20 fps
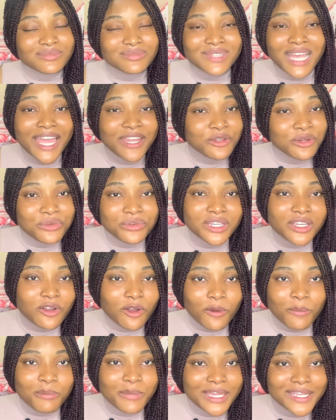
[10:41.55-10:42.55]
I don't
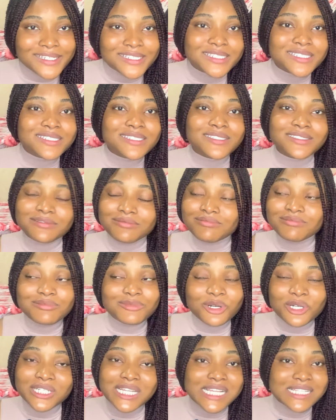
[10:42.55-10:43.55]
recommend.
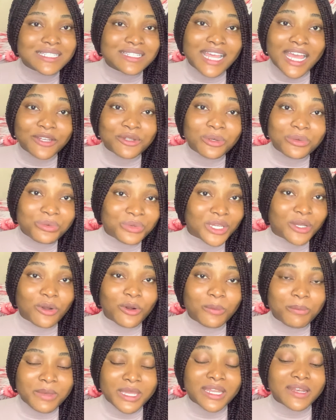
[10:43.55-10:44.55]
Honestly, I don't
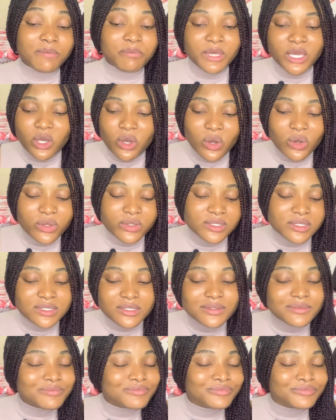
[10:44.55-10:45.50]
recommend, because